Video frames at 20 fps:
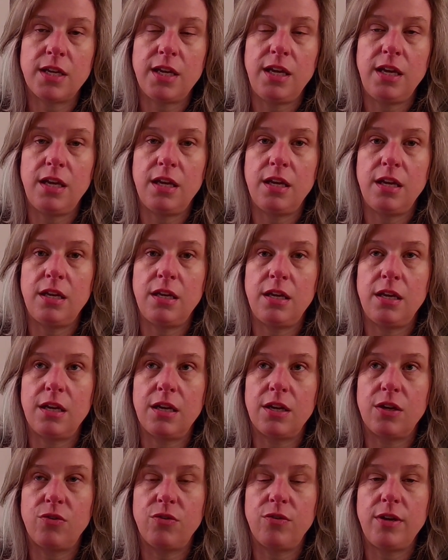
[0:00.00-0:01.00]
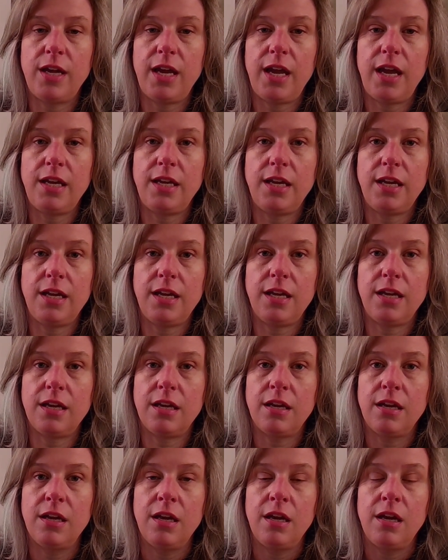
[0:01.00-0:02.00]
in creating
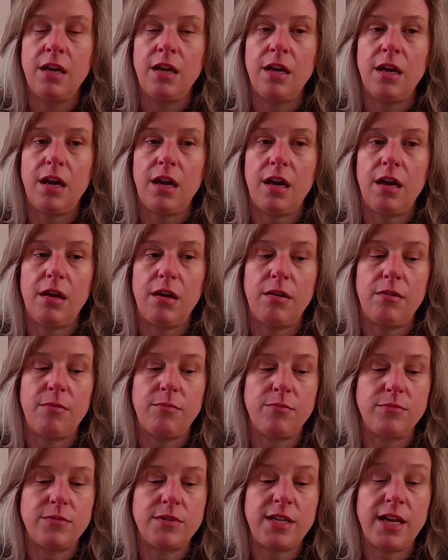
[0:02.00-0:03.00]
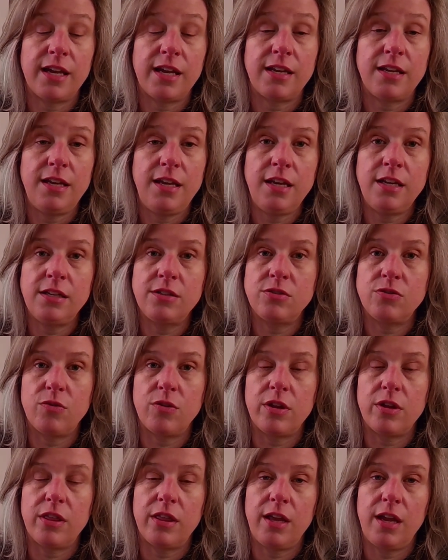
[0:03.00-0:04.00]
techniques
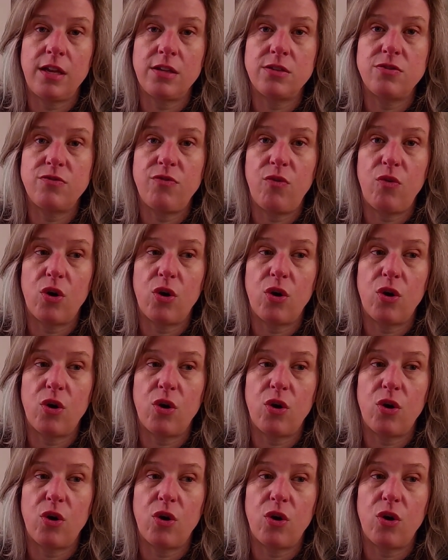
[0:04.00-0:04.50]
or things for